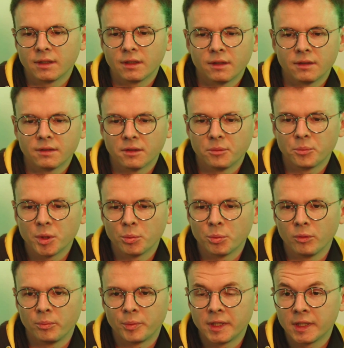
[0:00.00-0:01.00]
Some
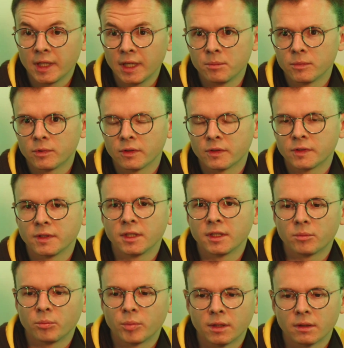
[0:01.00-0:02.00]
people became
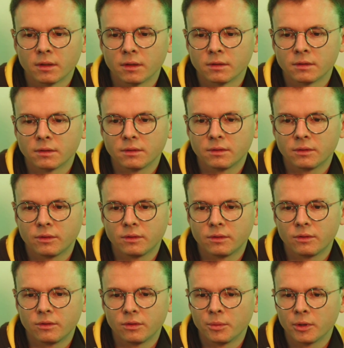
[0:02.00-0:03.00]
toxic because
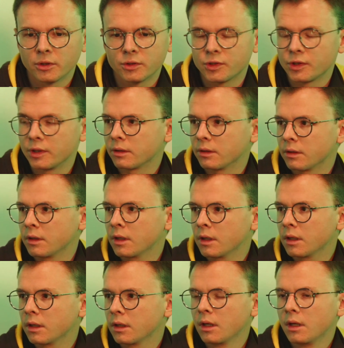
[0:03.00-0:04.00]
too much
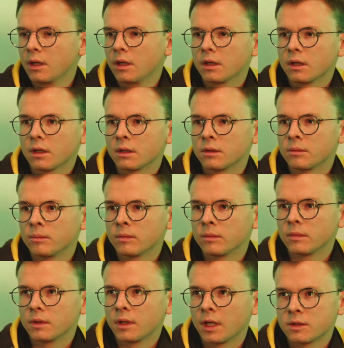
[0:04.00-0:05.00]
shitcoining.
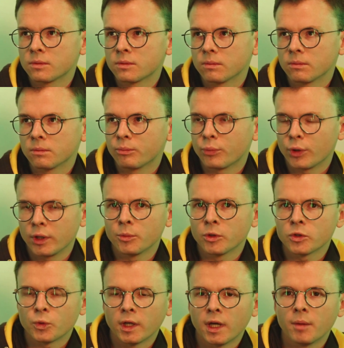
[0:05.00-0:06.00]
That's pretty
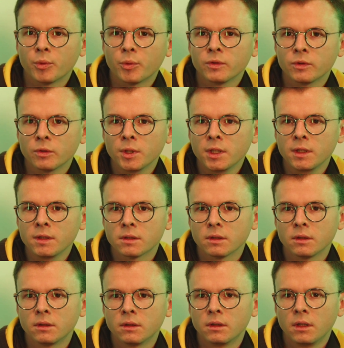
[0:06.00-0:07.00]
much what happened to me.
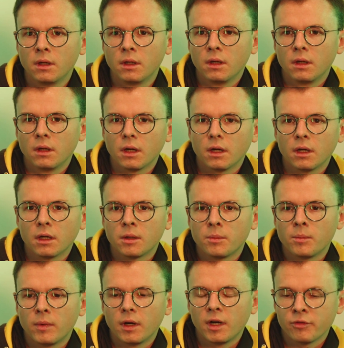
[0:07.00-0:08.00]
So
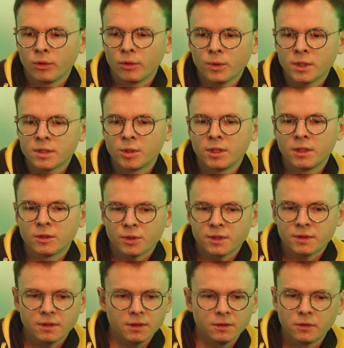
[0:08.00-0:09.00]
I've always been
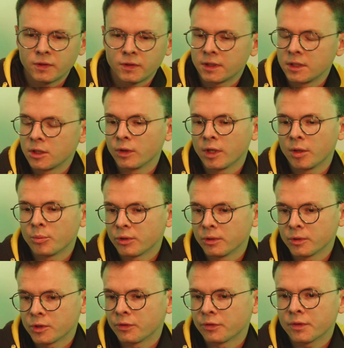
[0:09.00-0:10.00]
interested in the technical
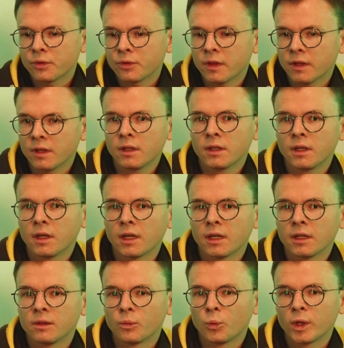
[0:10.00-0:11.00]
approach of everything.
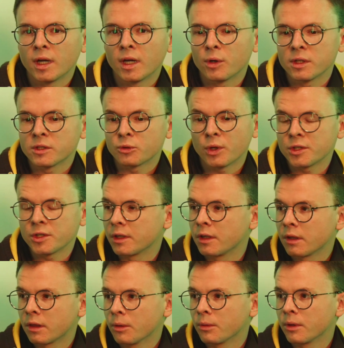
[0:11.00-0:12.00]
And when I was trashing
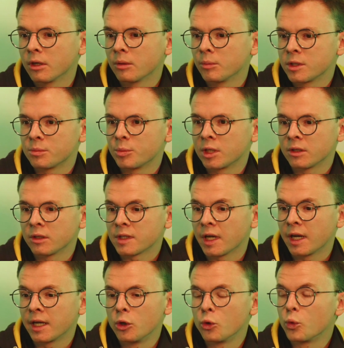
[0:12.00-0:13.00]
Ethereum, it's because
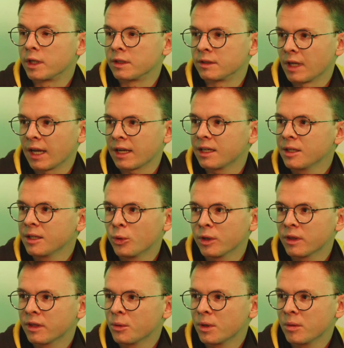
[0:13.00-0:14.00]
I knew exactly
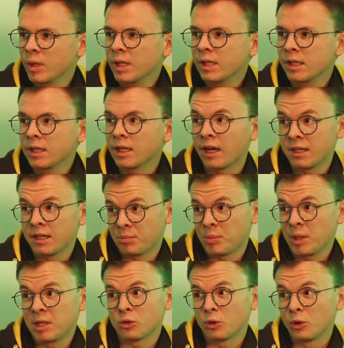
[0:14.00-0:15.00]
what they were building. I
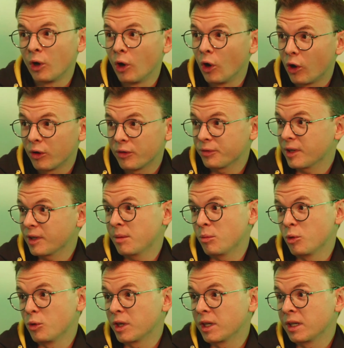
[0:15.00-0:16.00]
spent a lot of
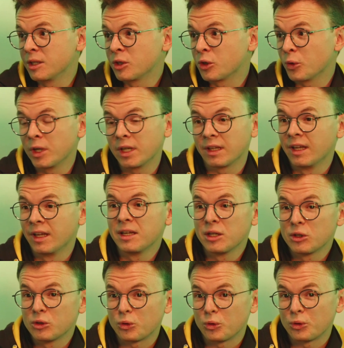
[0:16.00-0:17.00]
time looking into it
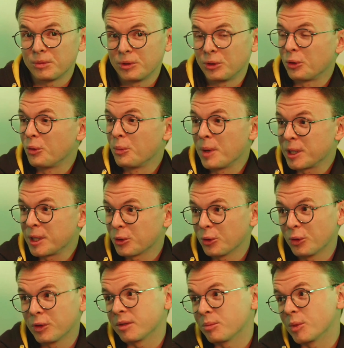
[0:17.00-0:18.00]
to, you know, make
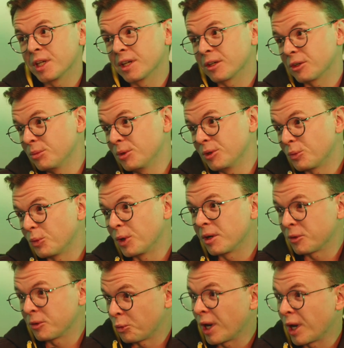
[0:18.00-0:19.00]
sure that my arguments
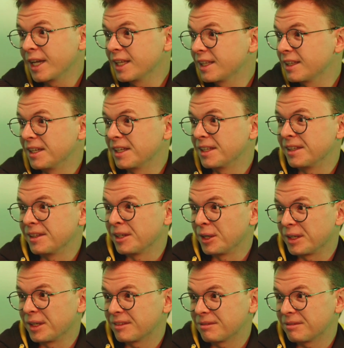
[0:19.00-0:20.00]
were right and
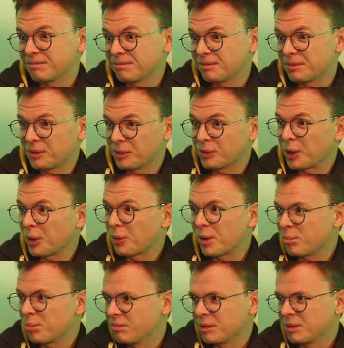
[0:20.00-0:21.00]
like they
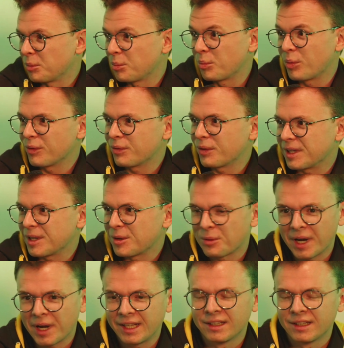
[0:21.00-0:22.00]
were, you know, perfectly
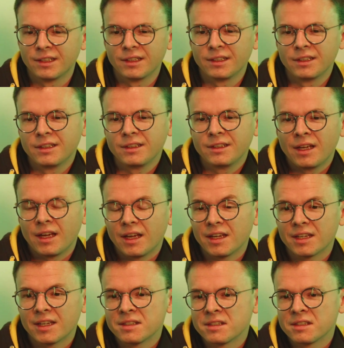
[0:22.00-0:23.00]
right.
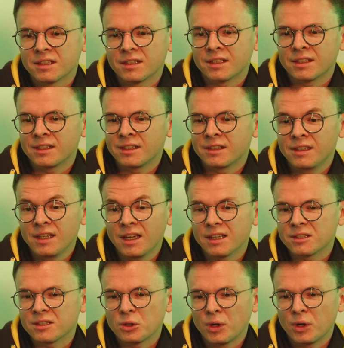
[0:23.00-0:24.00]
And
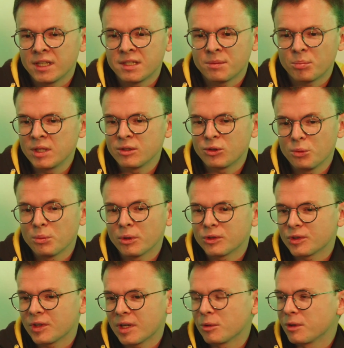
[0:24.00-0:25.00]
yeah, so I spent too
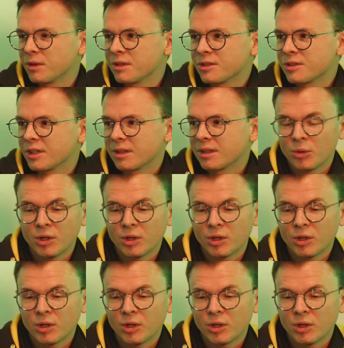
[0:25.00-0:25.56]
much time on this shit.